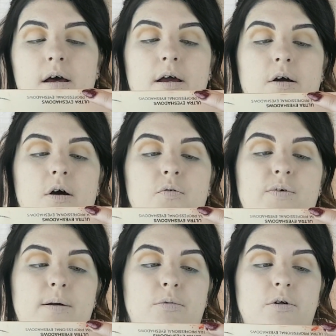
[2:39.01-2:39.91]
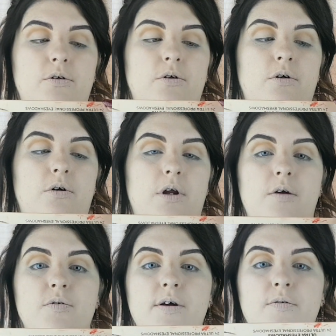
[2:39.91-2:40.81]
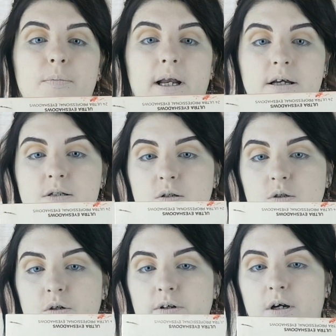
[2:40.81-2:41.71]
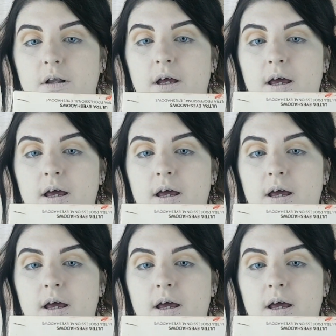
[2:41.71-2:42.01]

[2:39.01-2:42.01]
I got fake blood all over it from my last tutorial.